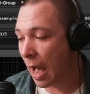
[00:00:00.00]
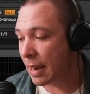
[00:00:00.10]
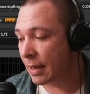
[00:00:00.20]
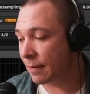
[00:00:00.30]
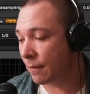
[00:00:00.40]

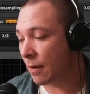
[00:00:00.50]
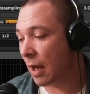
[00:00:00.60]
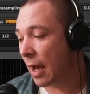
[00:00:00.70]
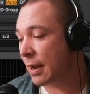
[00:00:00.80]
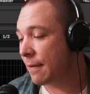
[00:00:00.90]
I
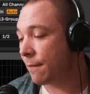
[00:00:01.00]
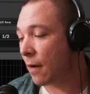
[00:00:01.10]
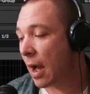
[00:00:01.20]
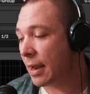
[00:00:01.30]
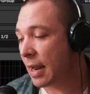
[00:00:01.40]
didn't
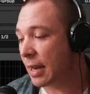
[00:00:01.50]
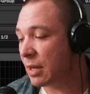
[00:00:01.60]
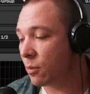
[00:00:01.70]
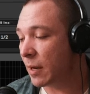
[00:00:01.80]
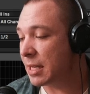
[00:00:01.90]
find
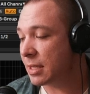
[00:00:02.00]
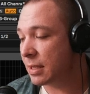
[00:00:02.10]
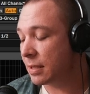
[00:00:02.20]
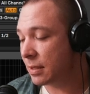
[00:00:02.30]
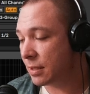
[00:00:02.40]
any
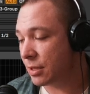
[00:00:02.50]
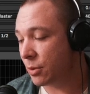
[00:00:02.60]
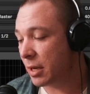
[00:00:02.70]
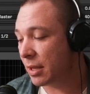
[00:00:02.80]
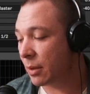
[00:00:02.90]
reason to
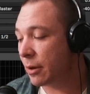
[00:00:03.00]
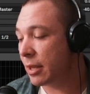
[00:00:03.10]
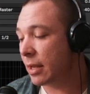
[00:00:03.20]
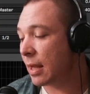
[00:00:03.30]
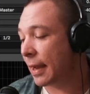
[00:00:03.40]
do anything with it.